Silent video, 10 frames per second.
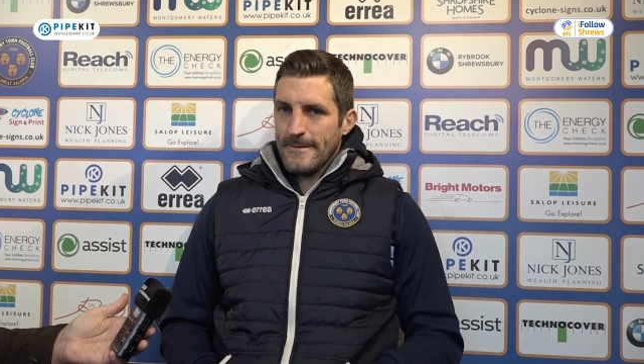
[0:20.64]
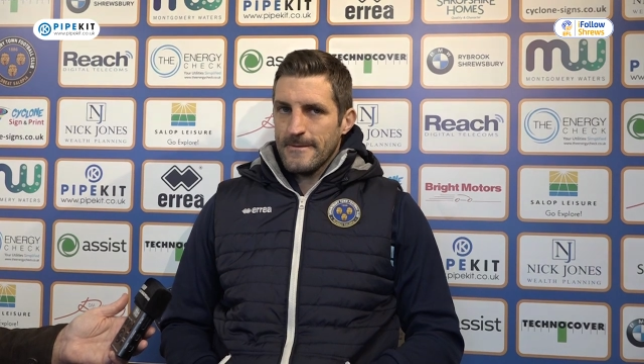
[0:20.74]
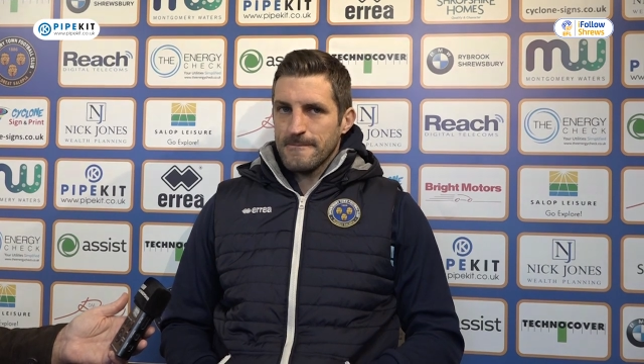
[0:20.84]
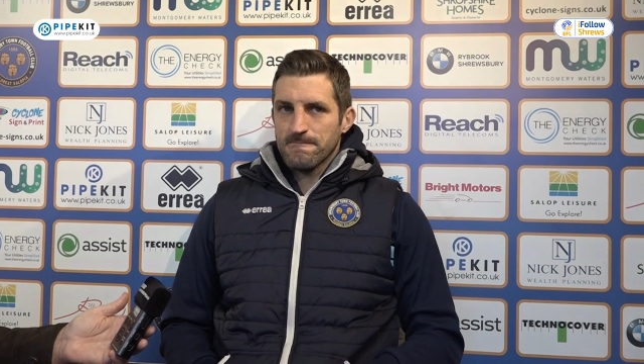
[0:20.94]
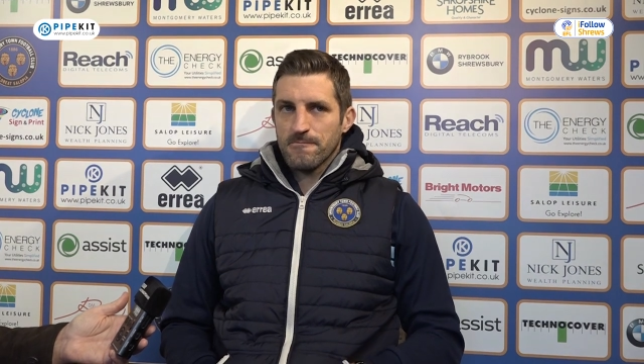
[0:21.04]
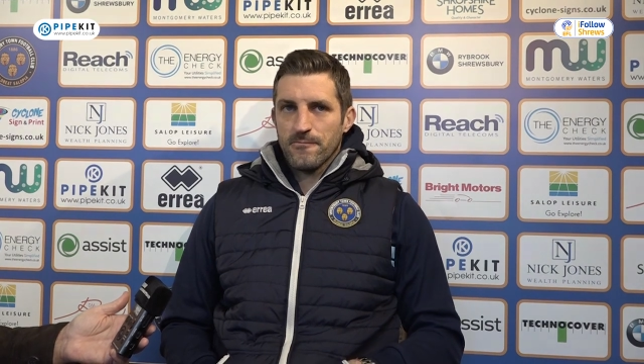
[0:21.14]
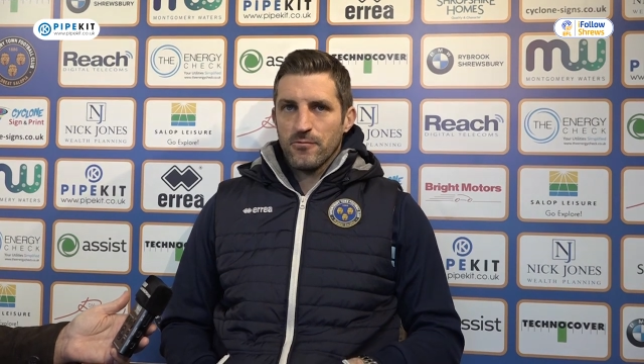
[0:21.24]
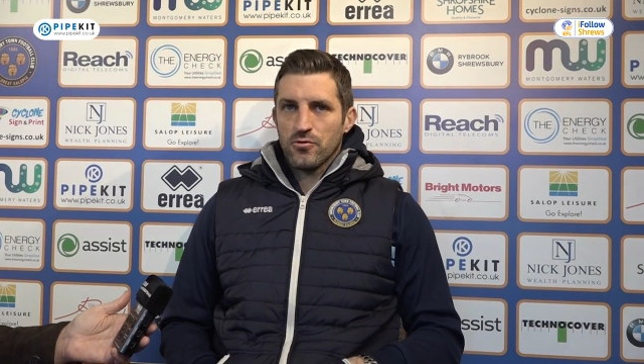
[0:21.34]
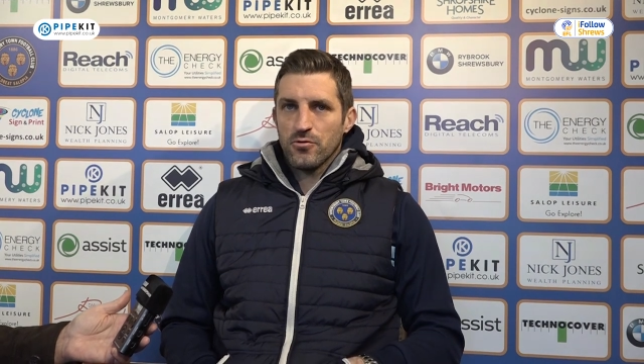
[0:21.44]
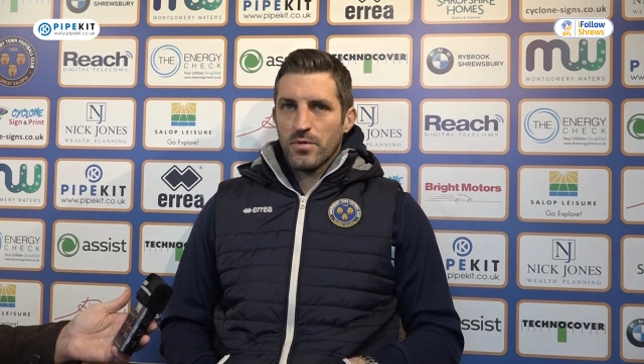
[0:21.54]
Um, a
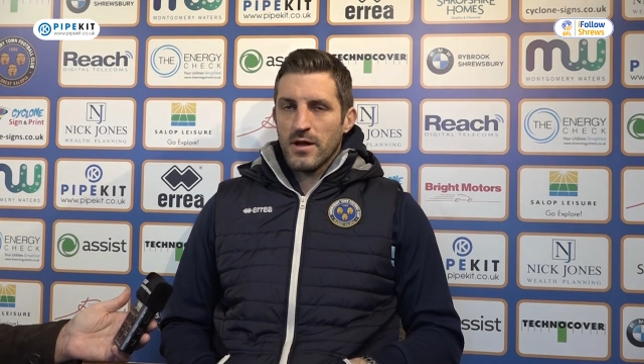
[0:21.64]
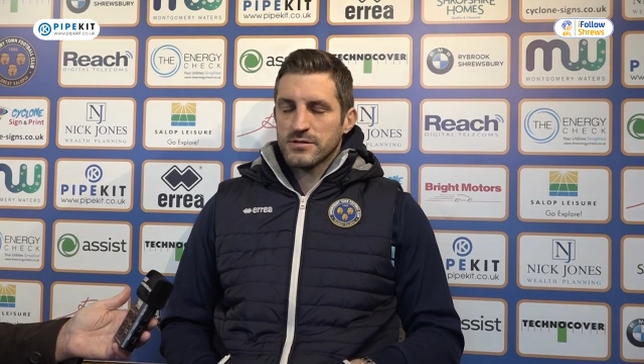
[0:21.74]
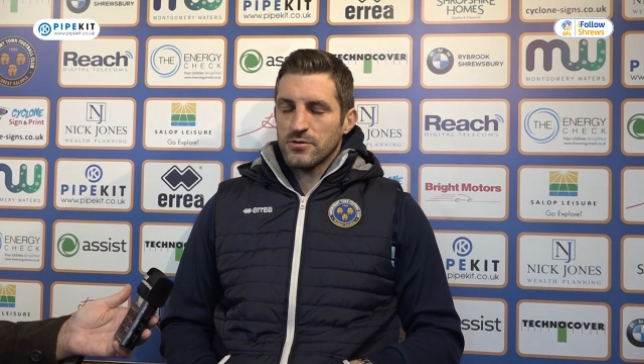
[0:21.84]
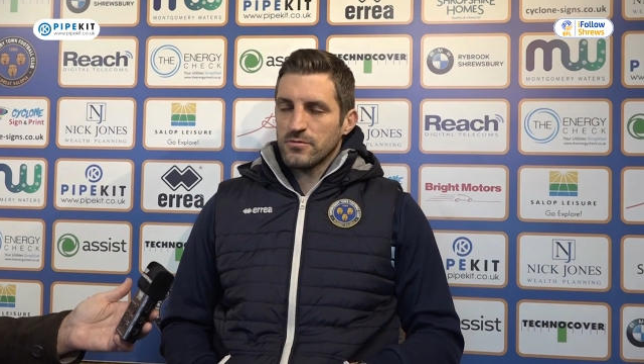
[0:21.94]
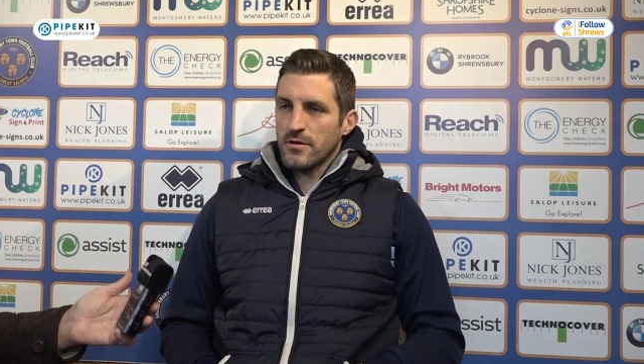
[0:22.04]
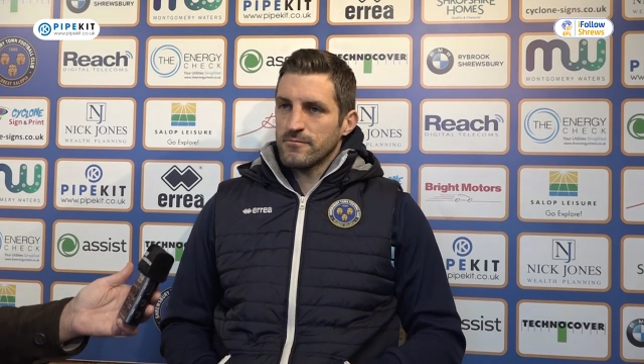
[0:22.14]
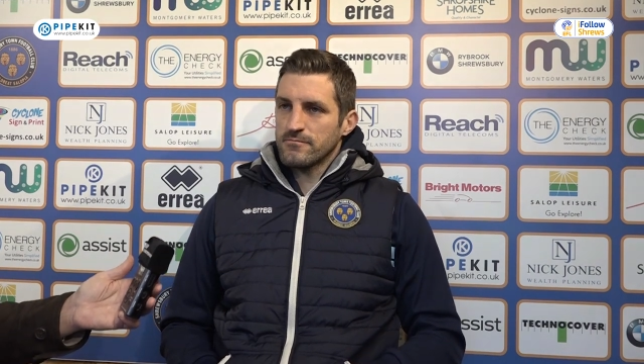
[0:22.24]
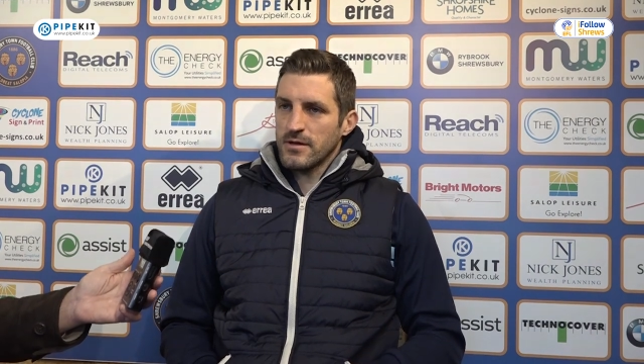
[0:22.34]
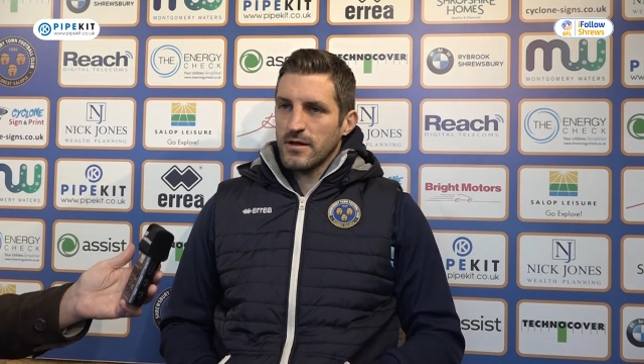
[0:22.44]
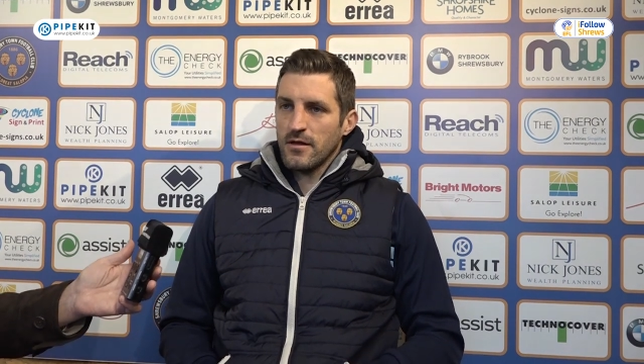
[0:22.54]
few good players. So
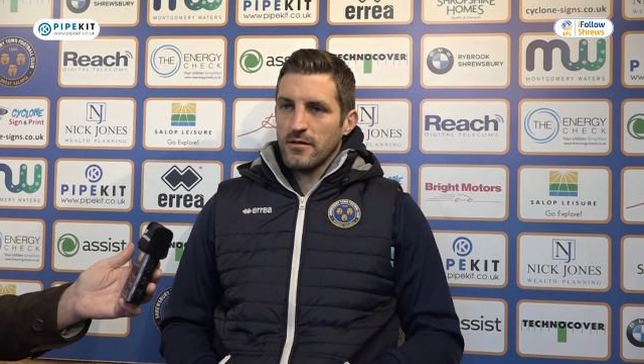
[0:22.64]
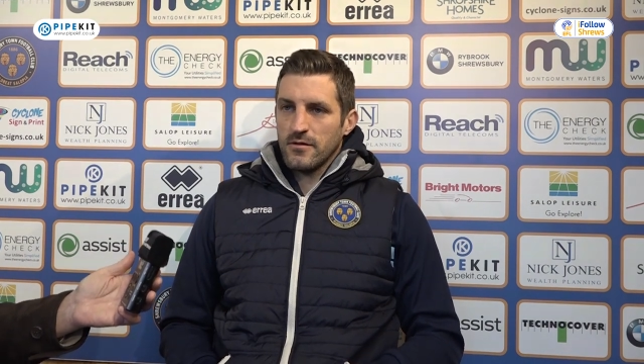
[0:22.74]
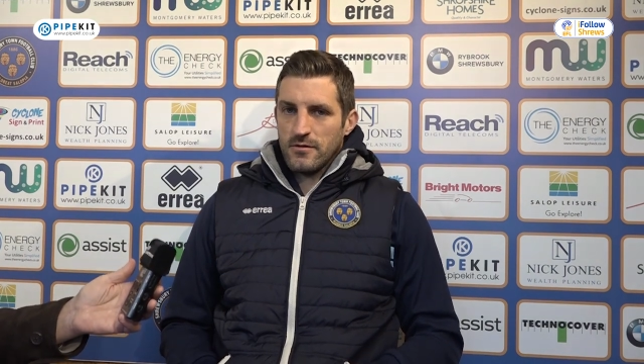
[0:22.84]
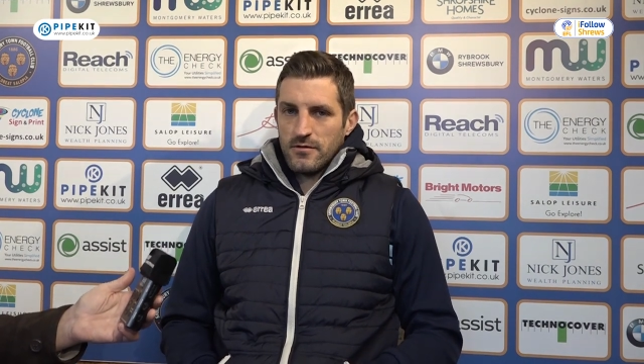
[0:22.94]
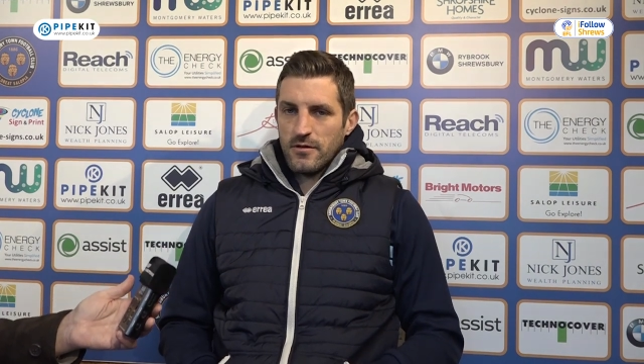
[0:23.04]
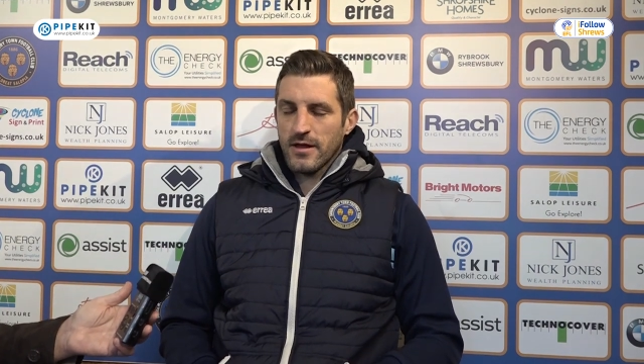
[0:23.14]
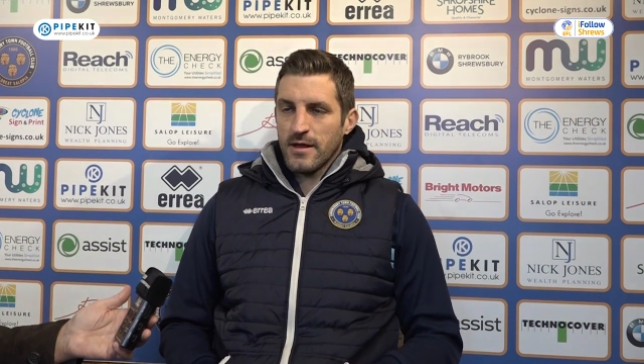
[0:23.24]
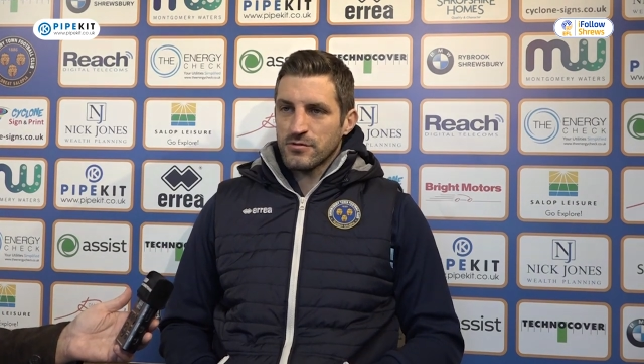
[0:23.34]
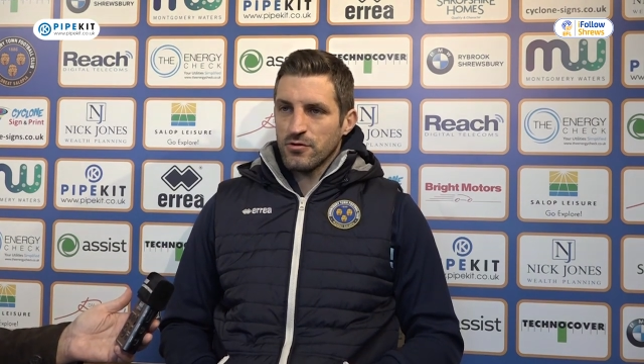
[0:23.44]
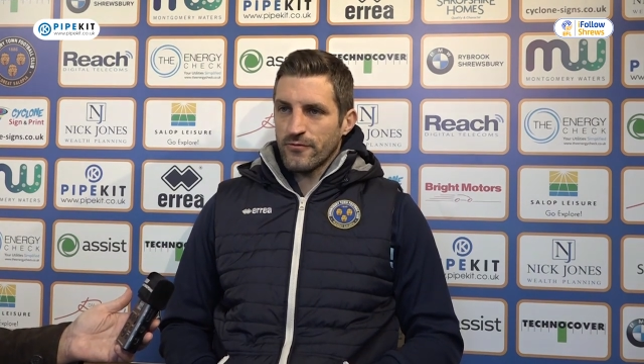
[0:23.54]
um, yeah, another
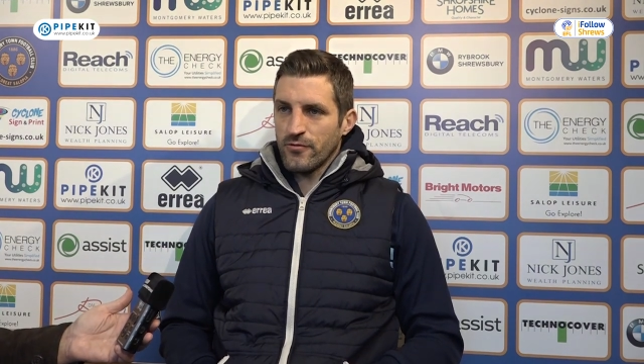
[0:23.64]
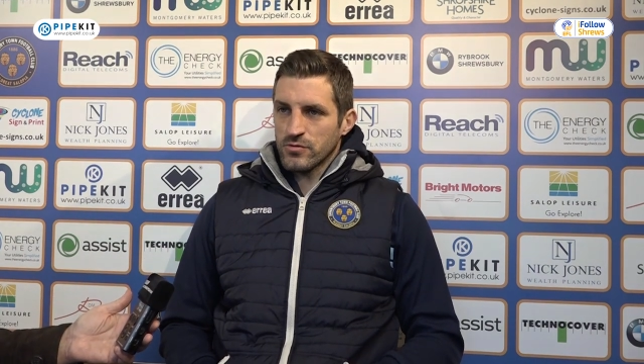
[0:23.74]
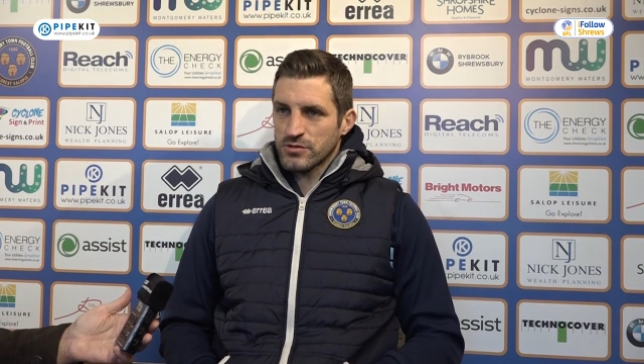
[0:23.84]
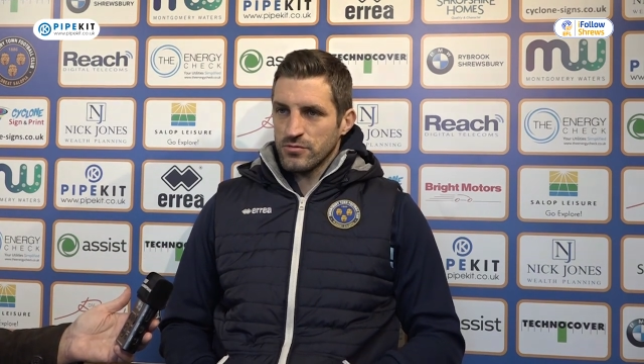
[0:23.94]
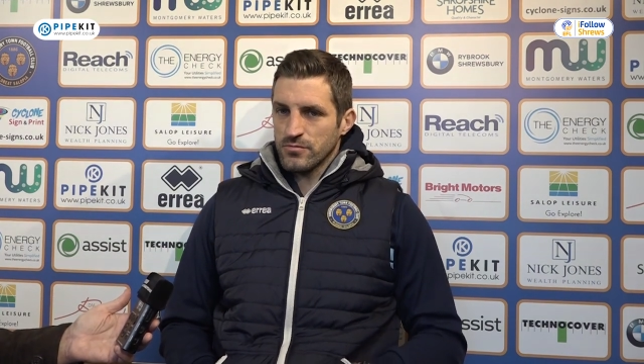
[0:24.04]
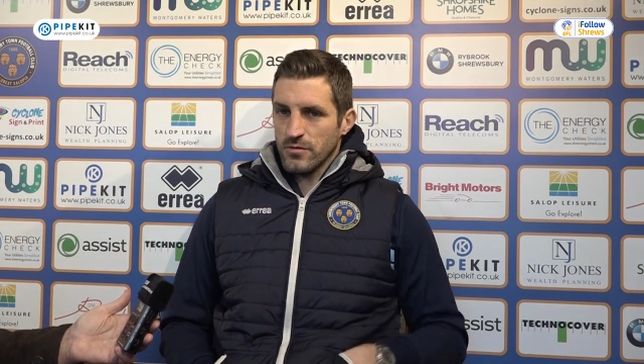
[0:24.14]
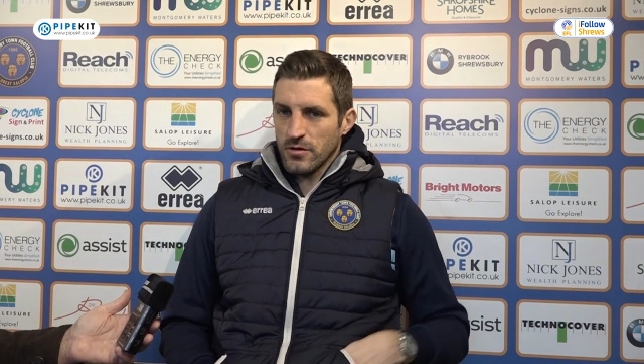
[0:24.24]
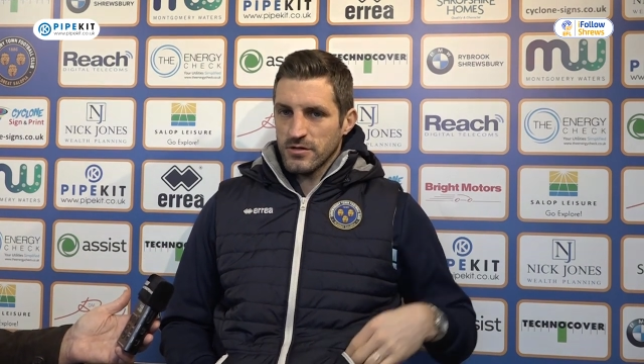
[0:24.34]
game to look forward to.